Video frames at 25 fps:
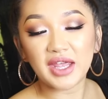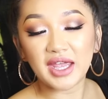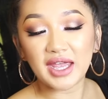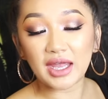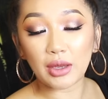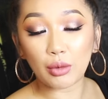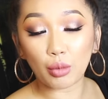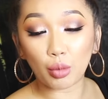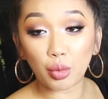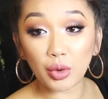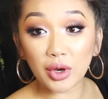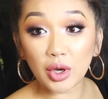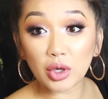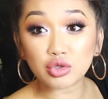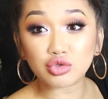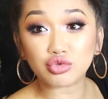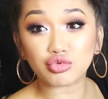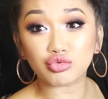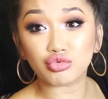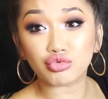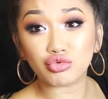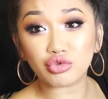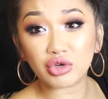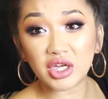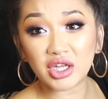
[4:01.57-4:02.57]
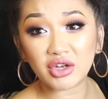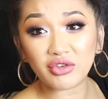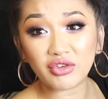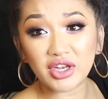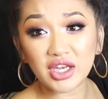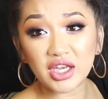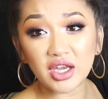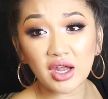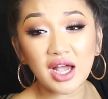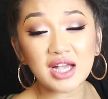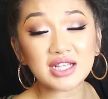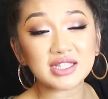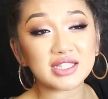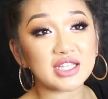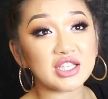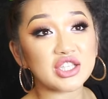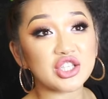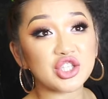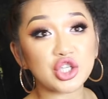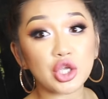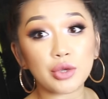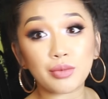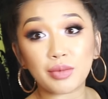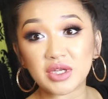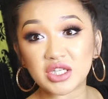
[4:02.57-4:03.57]
It wields really, really nicely,
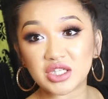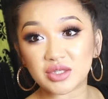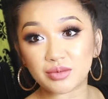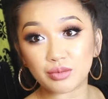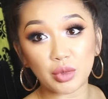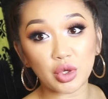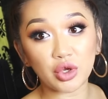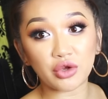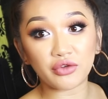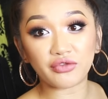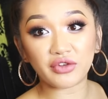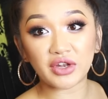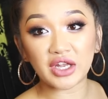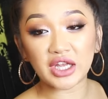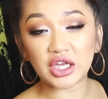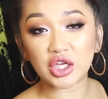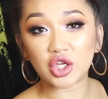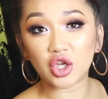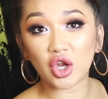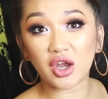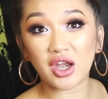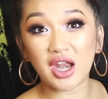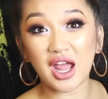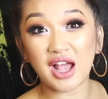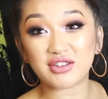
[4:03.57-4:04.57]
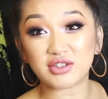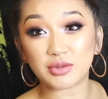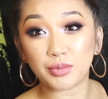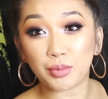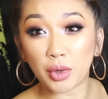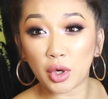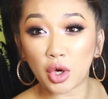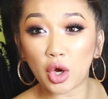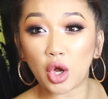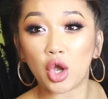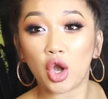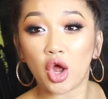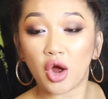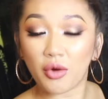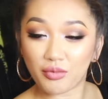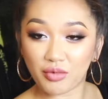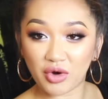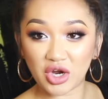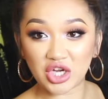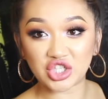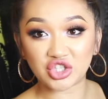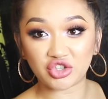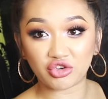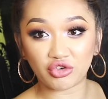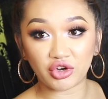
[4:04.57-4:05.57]
super smoothly. You don't have to put a lot of
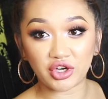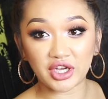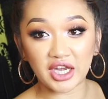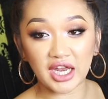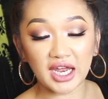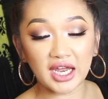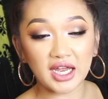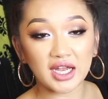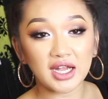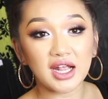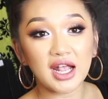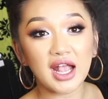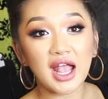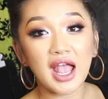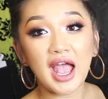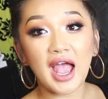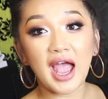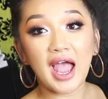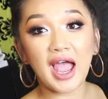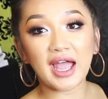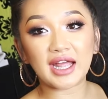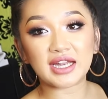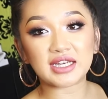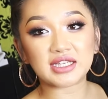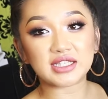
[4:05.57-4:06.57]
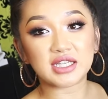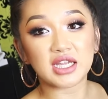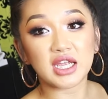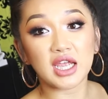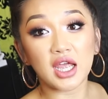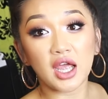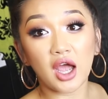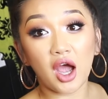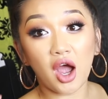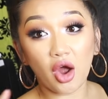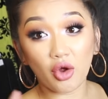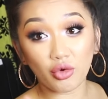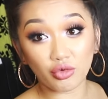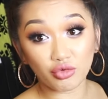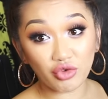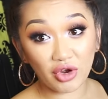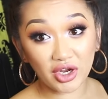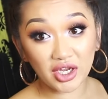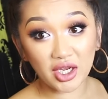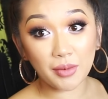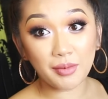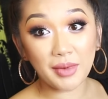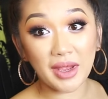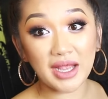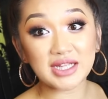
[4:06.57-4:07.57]
pressure on it, and I would
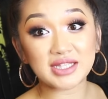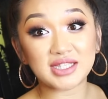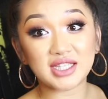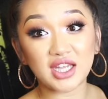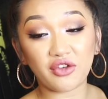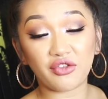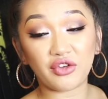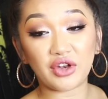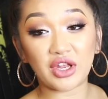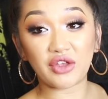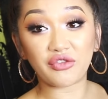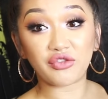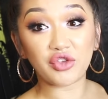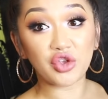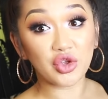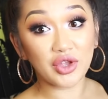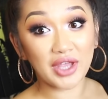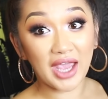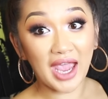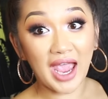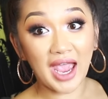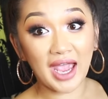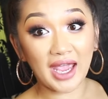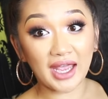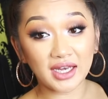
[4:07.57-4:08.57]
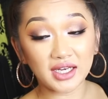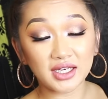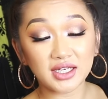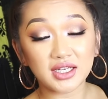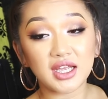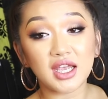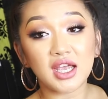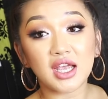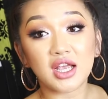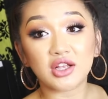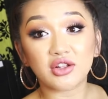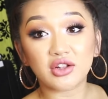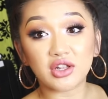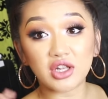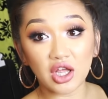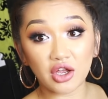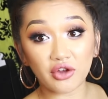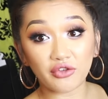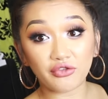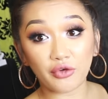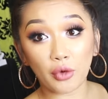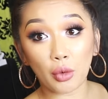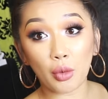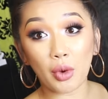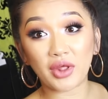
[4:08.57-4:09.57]
recommend, definitely, if you can,
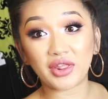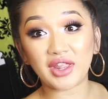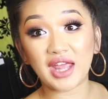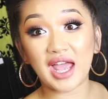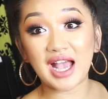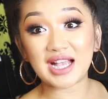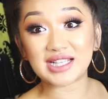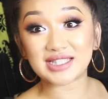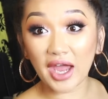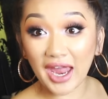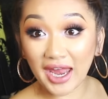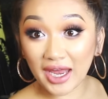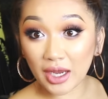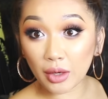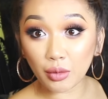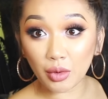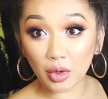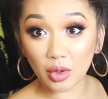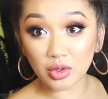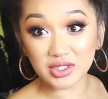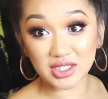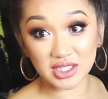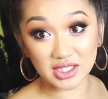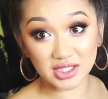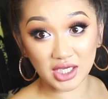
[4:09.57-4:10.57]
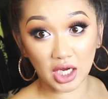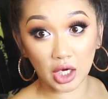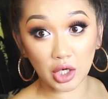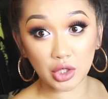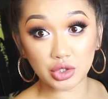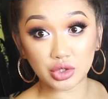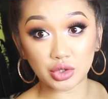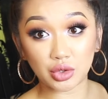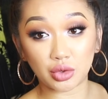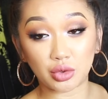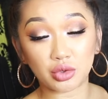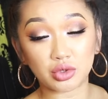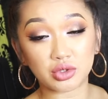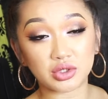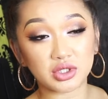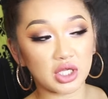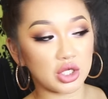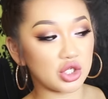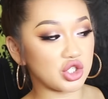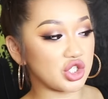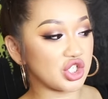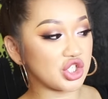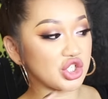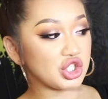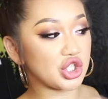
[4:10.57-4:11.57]
look for one that has eight wheels in total,
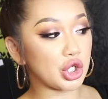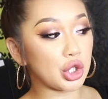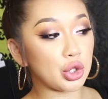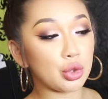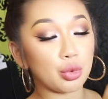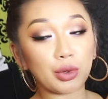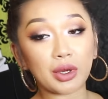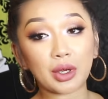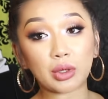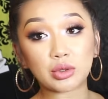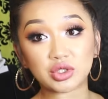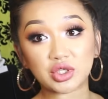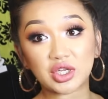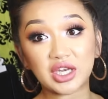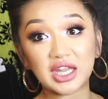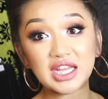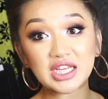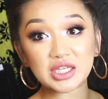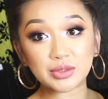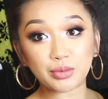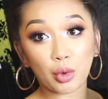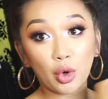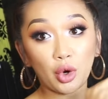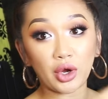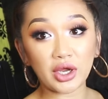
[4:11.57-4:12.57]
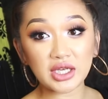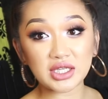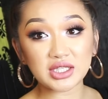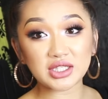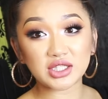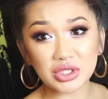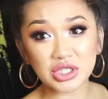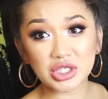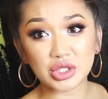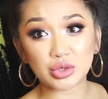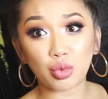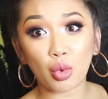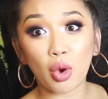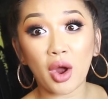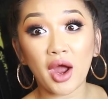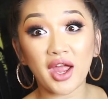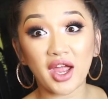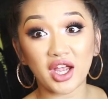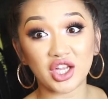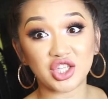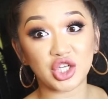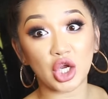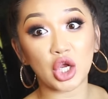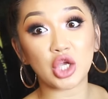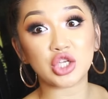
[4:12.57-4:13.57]
so just two wheels on each point, which is why
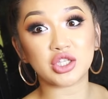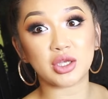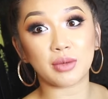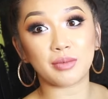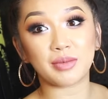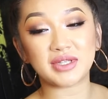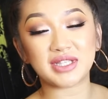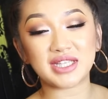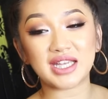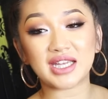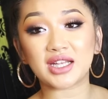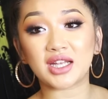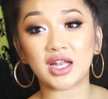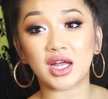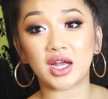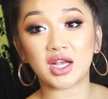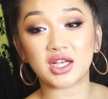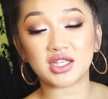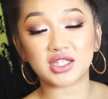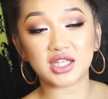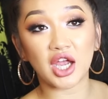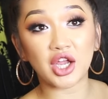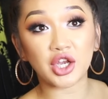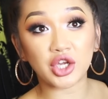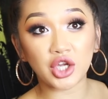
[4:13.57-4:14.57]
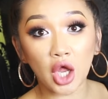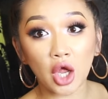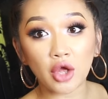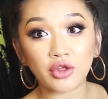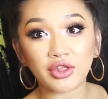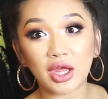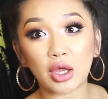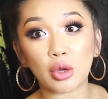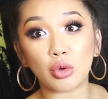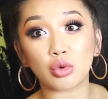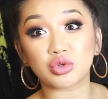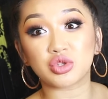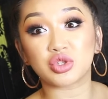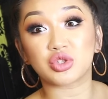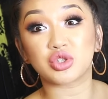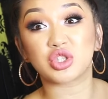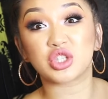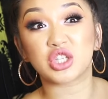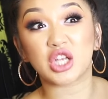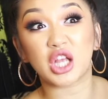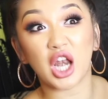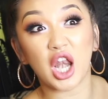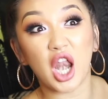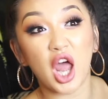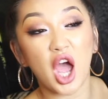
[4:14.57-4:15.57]
I chose it in particular, because I know that it will
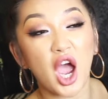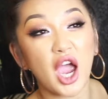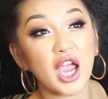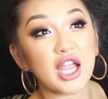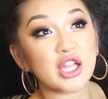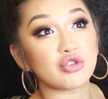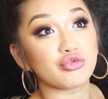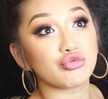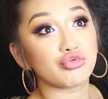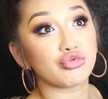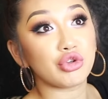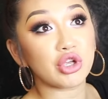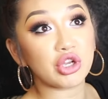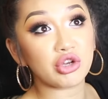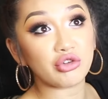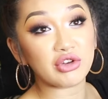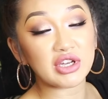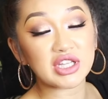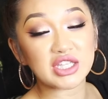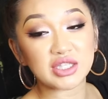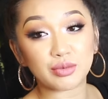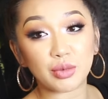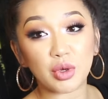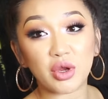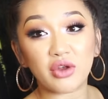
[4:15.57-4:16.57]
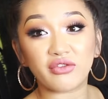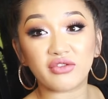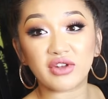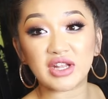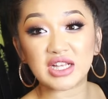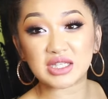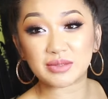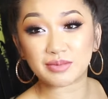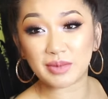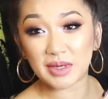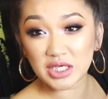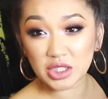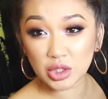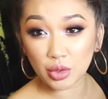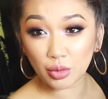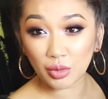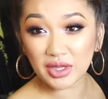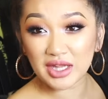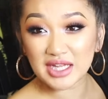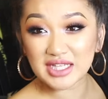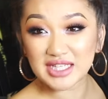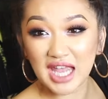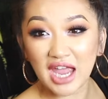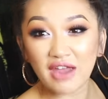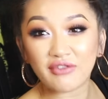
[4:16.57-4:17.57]
glide really, really smoothly, especially when
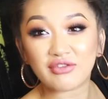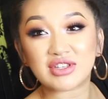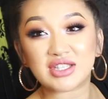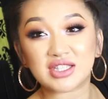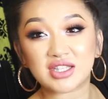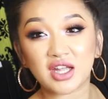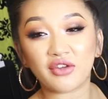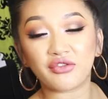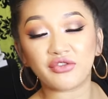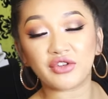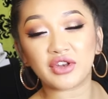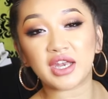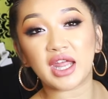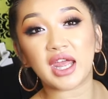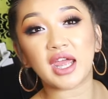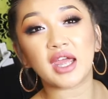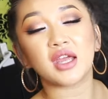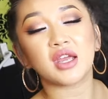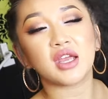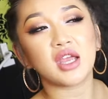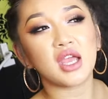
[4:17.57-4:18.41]
there's heavy stuff in it.